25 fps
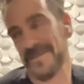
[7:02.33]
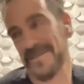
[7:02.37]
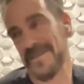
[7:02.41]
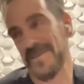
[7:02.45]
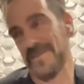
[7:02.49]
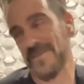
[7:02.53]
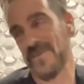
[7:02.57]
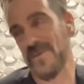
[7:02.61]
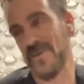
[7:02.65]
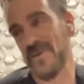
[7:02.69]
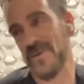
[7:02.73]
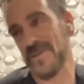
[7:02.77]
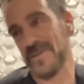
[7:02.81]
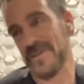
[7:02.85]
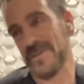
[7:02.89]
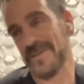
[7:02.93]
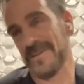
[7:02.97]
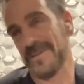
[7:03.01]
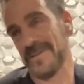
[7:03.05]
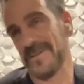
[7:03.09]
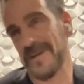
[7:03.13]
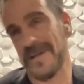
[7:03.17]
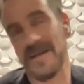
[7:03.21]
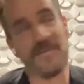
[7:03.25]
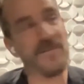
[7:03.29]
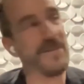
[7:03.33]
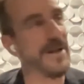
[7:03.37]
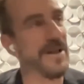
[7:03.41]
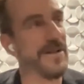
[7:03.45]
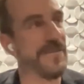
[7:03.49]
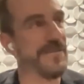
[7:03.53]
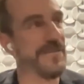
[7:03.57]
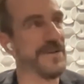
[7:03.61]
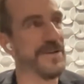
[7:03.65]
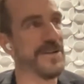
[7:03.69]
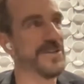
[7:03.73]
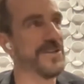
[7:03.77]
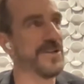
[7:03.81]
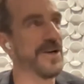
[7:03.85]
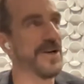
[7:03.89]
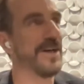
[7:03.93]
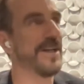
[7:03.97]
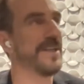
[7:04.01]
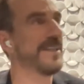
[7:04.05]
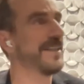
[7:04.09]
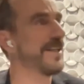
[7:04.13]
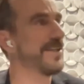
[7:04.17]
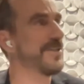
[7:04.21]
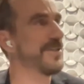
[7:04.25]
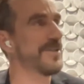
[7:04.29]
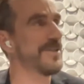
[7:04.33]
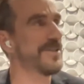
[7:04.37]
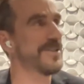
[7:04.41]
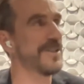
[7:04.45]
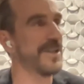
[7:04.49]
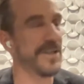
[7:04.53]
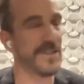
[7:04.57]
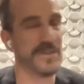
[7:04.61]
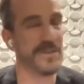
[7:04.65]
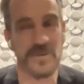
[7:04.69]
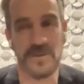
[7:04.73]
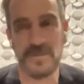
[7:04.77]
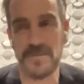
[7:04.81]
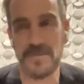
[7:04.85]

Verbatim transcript: of course, when I, when I finished architecture and started doing